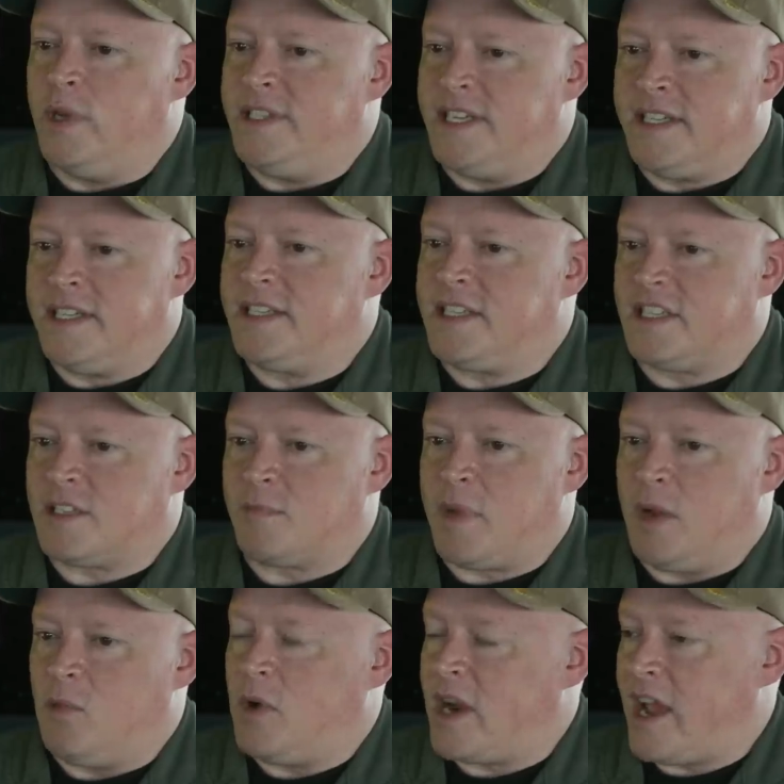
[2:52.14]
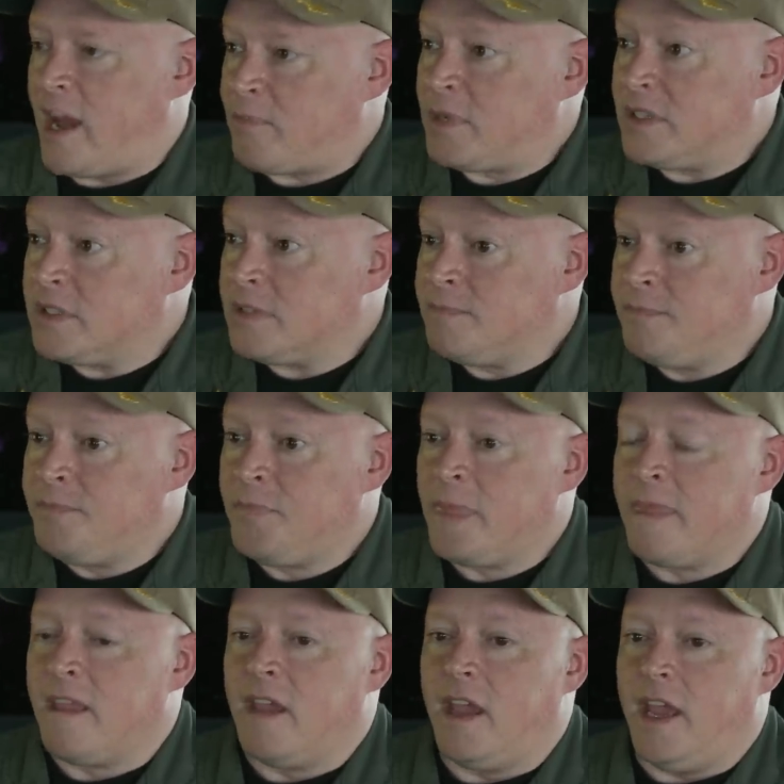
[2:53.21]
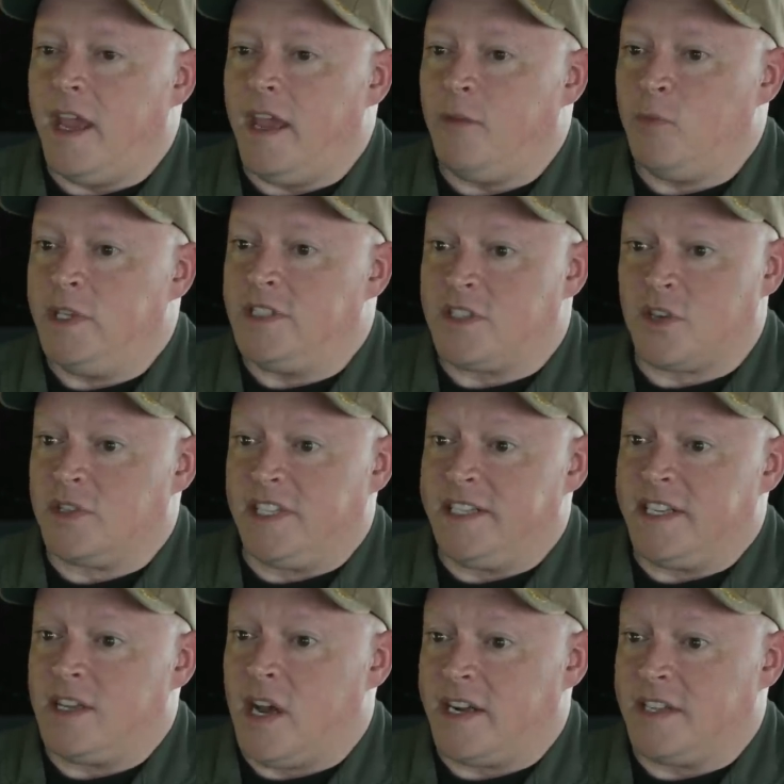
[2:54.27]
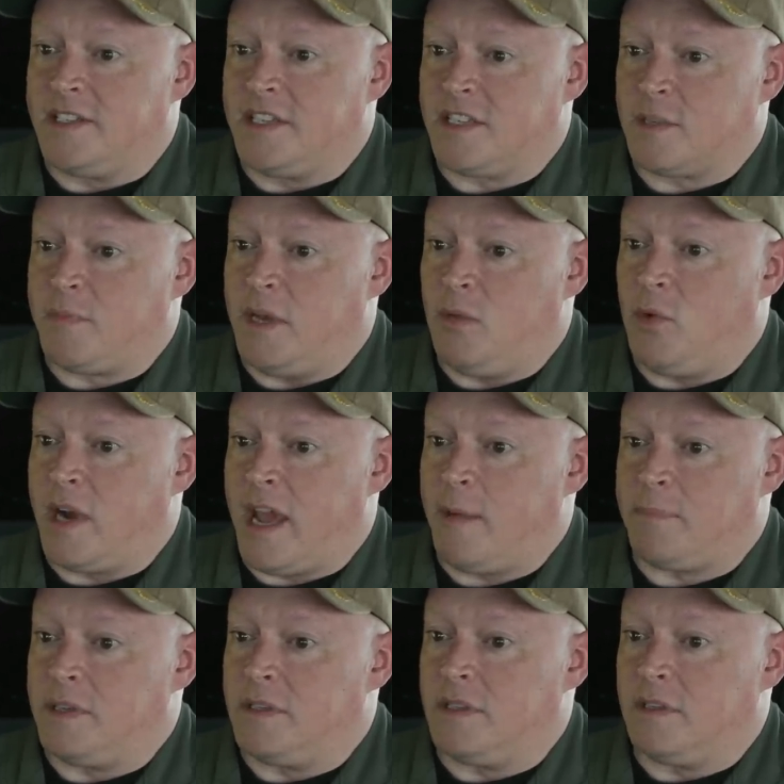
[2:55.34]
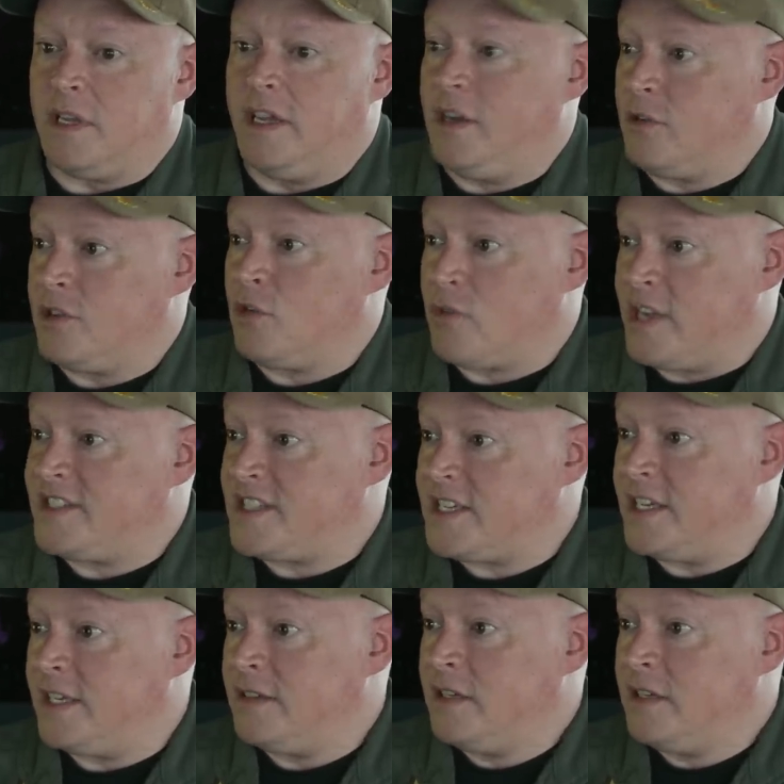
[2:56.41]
We didn't anticipate what happened, and we certainly did not anticipate what happened here in the Red Sea.